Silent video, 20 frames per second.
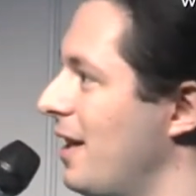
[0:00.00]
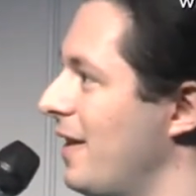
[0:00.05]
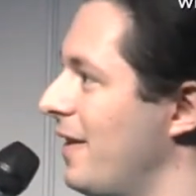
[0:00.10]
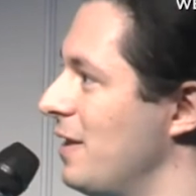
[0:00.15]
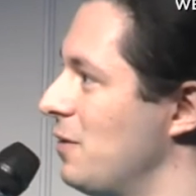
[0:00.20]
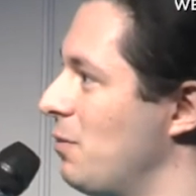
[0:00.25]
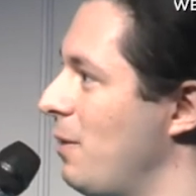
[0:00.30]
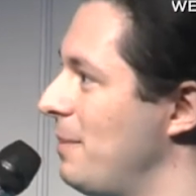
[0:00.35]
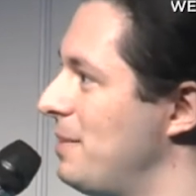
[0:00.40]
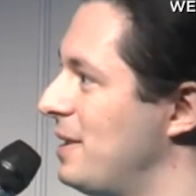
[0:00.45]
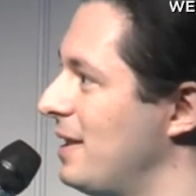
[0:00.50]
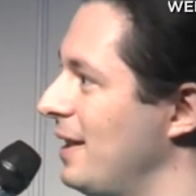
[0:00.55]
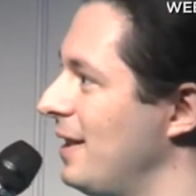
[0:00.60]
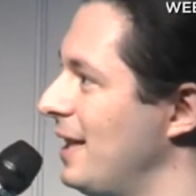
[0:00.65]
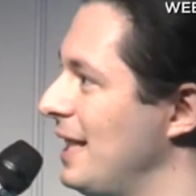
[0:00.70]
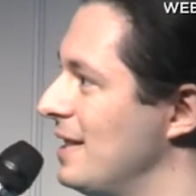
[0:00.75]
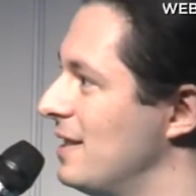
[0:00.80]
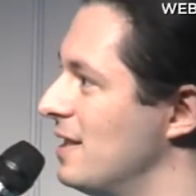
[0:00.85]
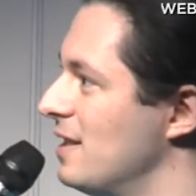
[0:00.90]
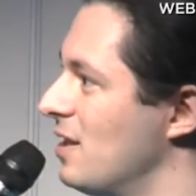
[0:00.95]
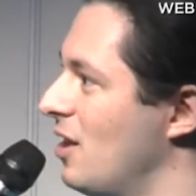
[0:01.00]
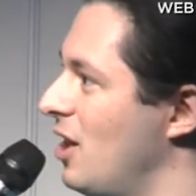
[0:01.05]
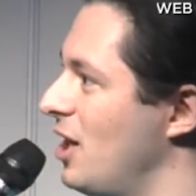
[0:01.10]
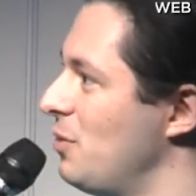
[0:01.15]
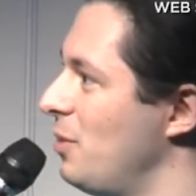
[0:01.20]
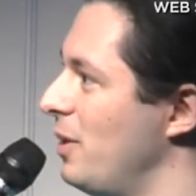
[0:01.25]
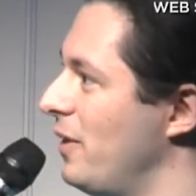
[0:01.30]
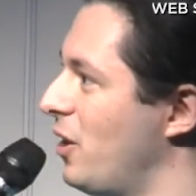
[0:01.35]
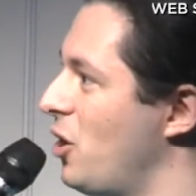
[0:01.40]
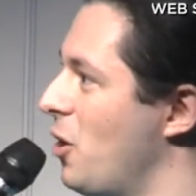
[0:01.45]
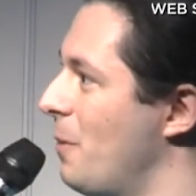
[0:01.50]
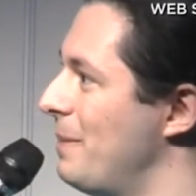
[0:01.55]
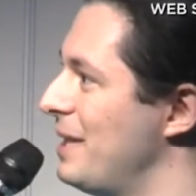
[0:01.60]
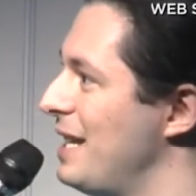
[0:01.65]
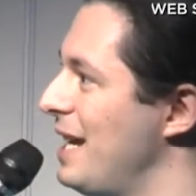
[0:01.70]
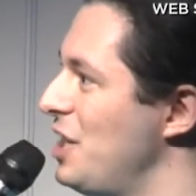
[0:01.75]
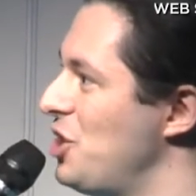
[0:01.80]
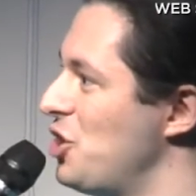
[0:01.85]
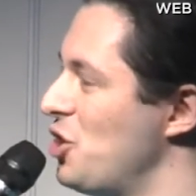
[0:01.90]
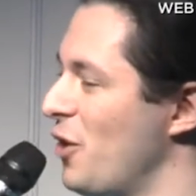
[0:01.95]
This website is designed with a
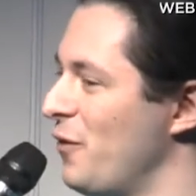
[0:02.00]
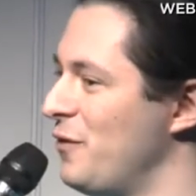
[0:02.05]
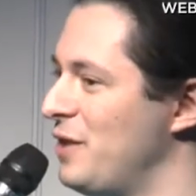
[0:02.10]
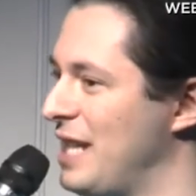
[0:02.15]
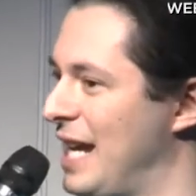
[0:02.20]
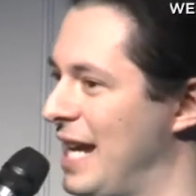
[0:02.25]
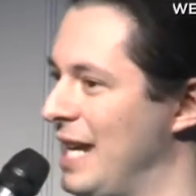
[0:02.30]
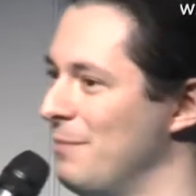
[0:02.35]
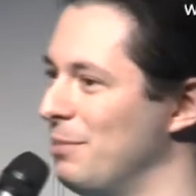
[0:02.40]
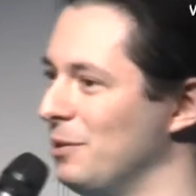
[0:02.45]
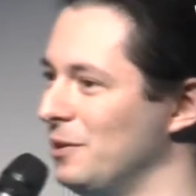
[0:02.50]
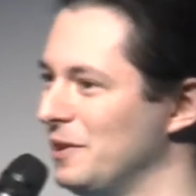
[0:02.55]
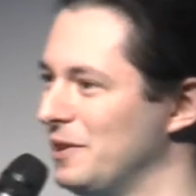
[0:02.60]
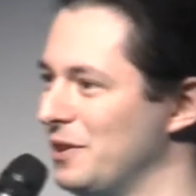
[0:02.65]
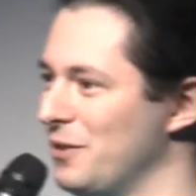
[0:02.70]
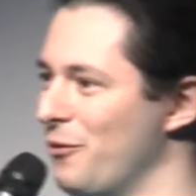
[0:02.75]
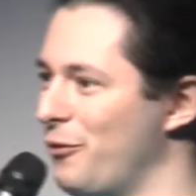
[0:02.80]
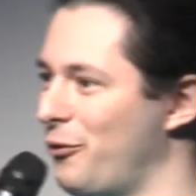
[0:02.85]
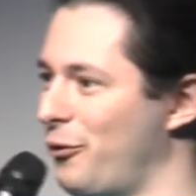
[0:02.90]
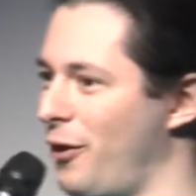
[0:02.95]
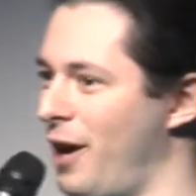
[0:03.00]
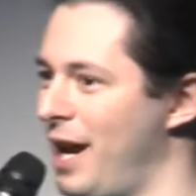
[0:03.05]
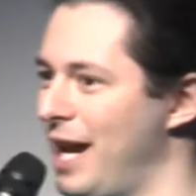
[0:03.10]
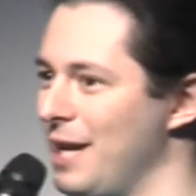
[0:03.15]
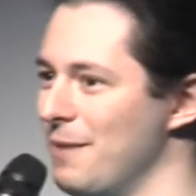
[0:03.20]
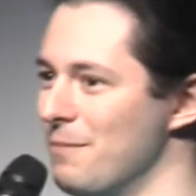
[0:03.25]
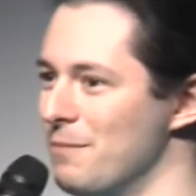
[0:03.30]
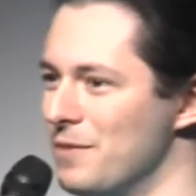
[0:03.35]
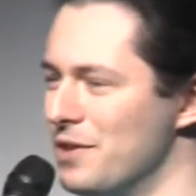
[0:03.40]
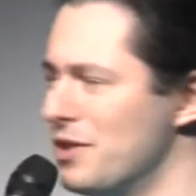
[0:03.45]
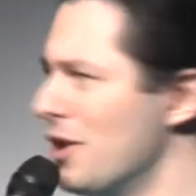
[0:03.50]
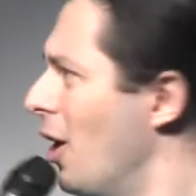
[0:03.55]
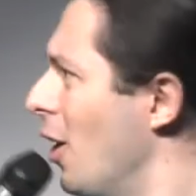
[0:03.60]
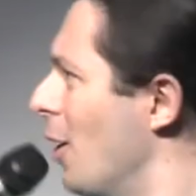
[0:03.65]
combination of tables and frames.